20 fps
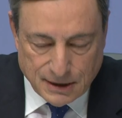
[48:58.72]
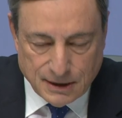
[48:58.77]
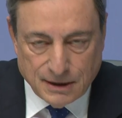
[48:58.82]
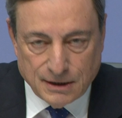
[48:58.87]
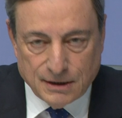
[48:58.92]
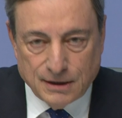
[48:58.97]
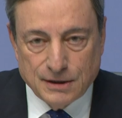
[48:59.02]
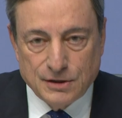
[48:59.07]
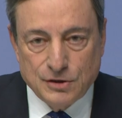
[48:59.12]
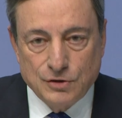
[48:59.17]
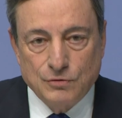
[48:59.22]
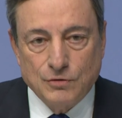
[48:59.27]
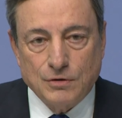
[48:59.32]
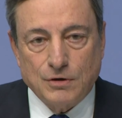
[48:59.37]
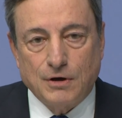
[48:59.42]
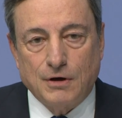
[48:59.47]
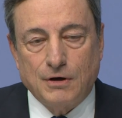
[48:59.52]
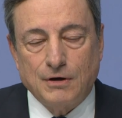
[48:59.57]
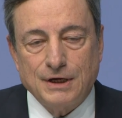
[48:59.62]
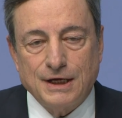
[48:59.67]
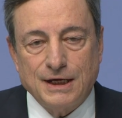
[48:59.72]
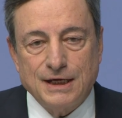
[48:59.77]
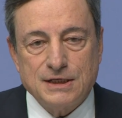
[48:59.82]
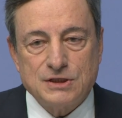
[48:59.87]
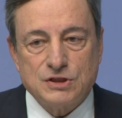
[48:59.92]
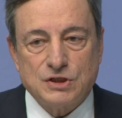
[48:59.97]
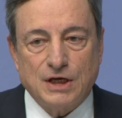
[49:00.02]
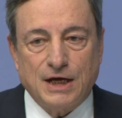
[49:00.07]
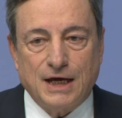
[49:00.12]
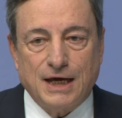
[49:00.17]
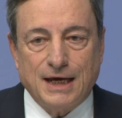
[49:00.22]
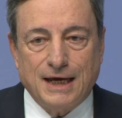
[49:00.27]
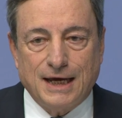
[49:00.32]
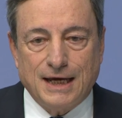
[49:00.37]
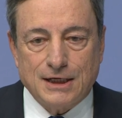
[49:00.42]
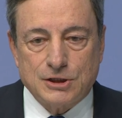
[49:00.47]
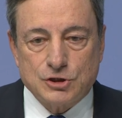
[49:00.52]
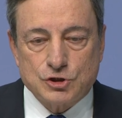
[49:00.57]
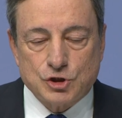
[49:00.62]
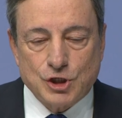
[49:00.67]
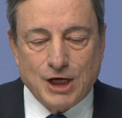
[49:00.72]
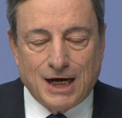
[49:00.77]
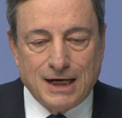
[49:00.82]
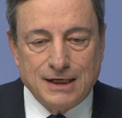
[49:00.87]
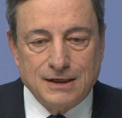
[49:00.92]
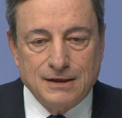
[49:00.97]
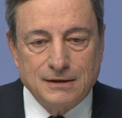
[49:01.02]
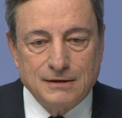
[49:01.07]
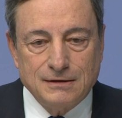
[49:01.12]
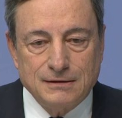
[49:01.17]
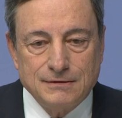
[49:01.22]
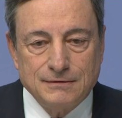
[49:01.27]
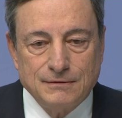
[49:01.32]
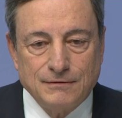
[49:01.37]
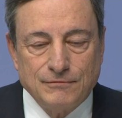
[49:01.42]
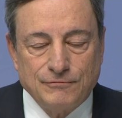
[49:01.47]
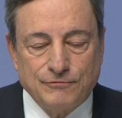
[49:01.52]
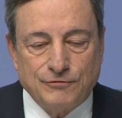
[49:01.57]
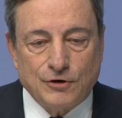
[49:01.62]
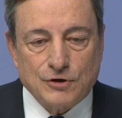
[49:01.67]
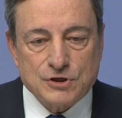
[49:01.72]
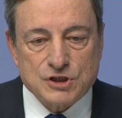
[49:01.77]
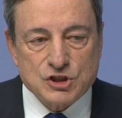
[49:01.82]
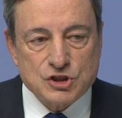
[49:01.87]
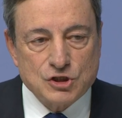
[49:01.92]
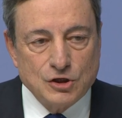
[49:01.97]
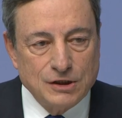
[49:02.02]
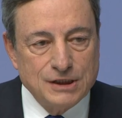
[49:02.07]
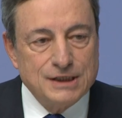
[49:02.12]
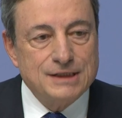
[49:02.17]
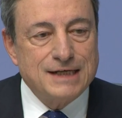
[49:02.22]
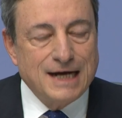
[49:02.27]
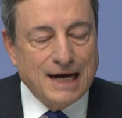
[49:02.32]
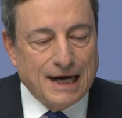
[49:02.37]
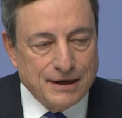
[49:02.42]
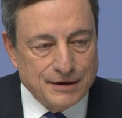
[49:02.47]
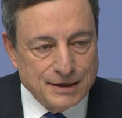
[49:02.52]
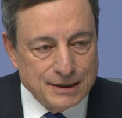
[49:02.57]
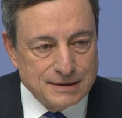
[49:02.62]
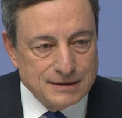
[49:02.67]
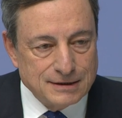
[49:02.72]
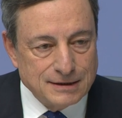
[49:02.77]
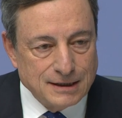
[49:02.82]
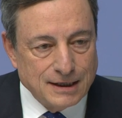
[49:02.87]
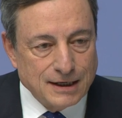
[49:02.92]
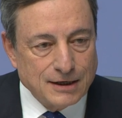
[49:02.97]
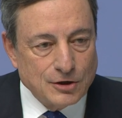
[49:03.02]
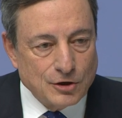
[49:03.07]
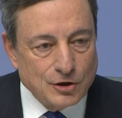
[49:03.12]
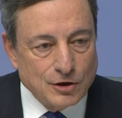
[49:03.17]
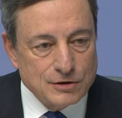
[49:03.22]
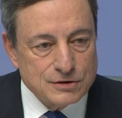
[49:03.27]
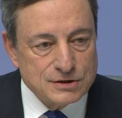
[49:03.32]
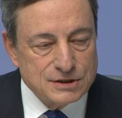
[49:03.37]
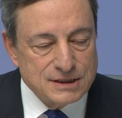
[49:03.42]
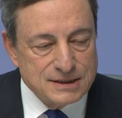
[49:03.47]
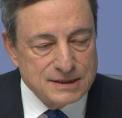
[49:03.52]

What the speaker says: The euro is a channel for solidarity across